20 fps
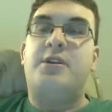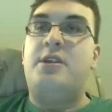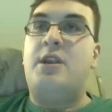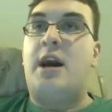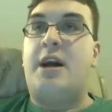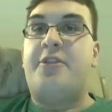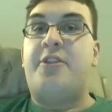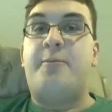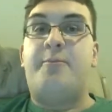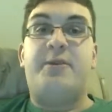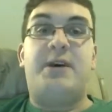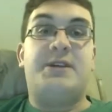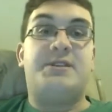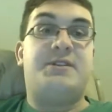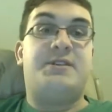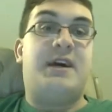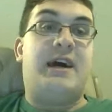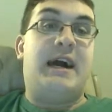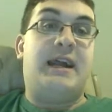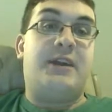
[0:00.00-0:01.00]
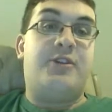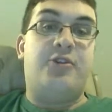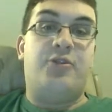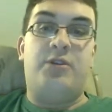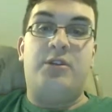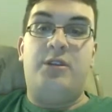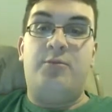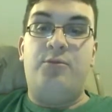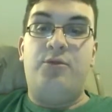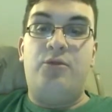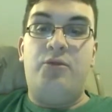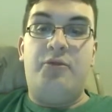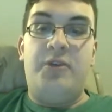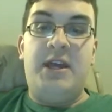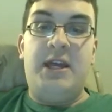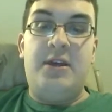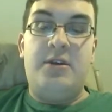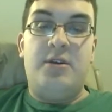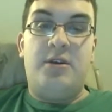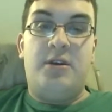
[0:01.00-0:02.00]
Not the best actor in the
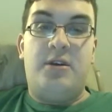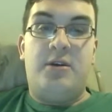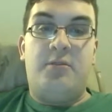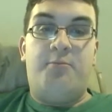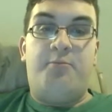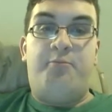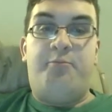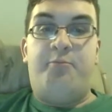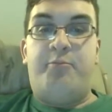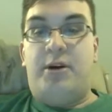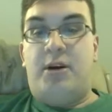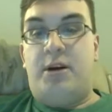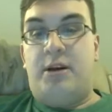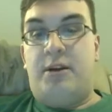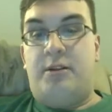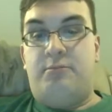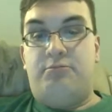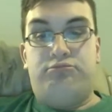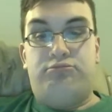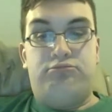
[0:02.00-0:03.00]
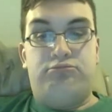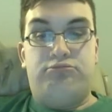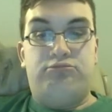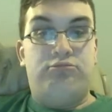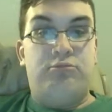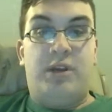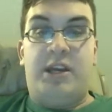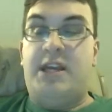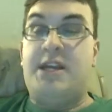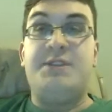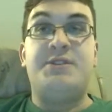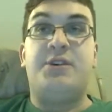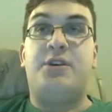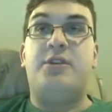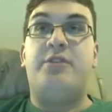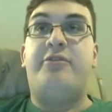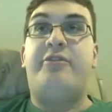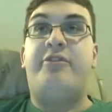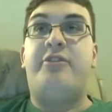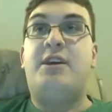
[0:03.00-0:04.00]
movie, but he's a
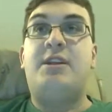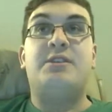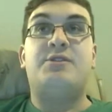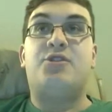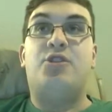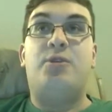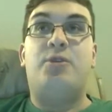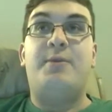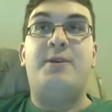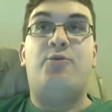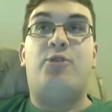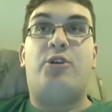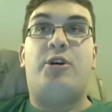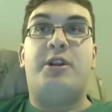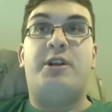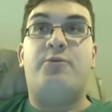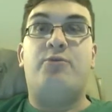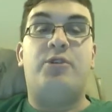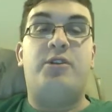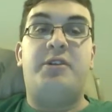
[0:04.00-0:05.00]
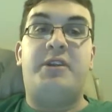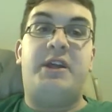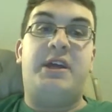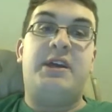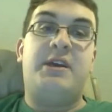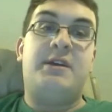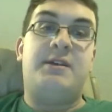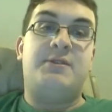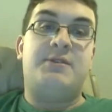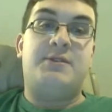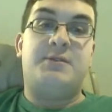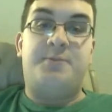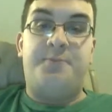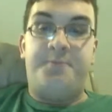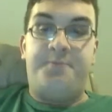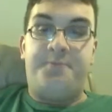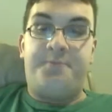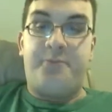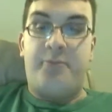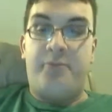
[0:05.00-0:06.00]
good fit as Obi-Wan. He really is.
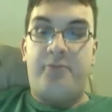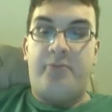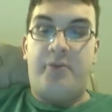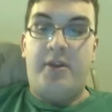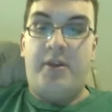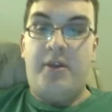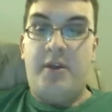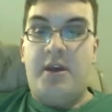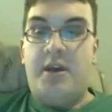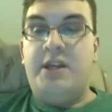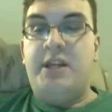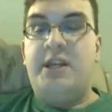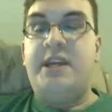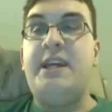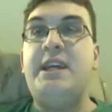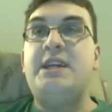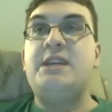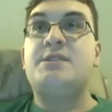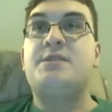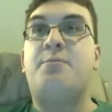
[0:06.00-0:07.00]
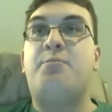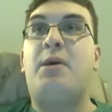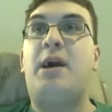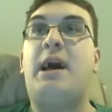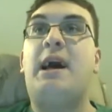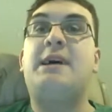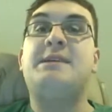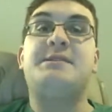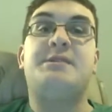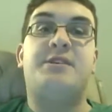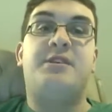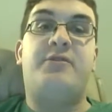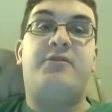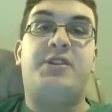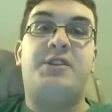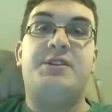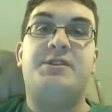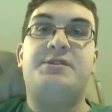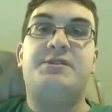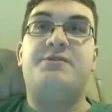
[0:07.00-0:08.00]
He is a positive
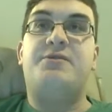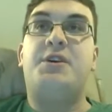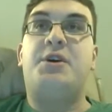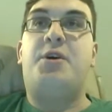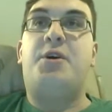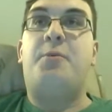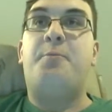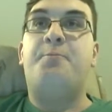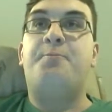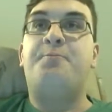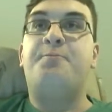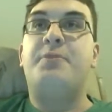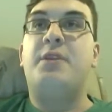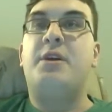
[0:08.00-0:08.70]
in this film.